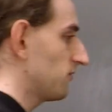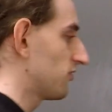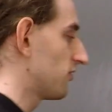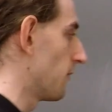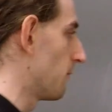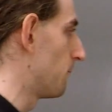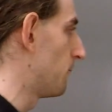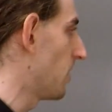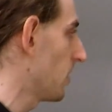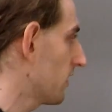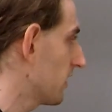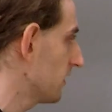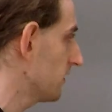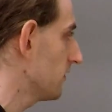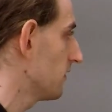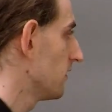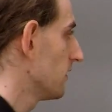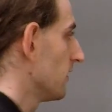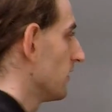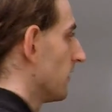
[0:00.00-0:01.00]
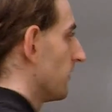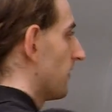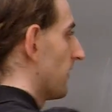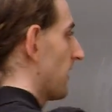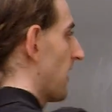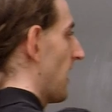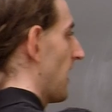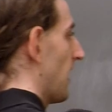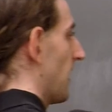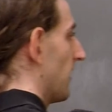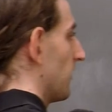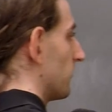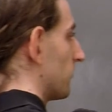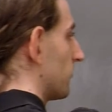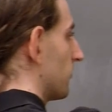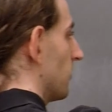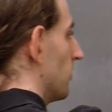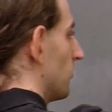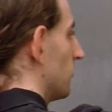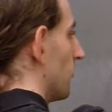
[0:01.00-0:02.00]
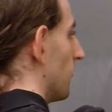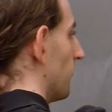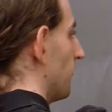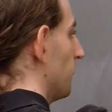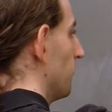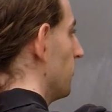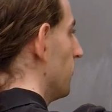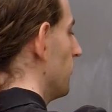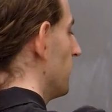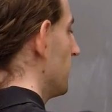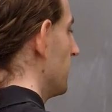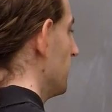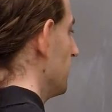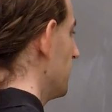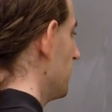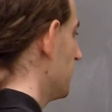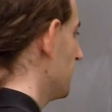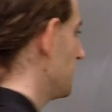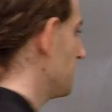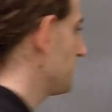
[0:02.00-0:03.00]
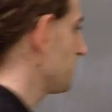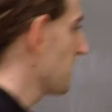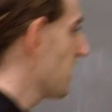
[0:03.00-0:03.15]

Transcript: some bucket that has some fluid in here,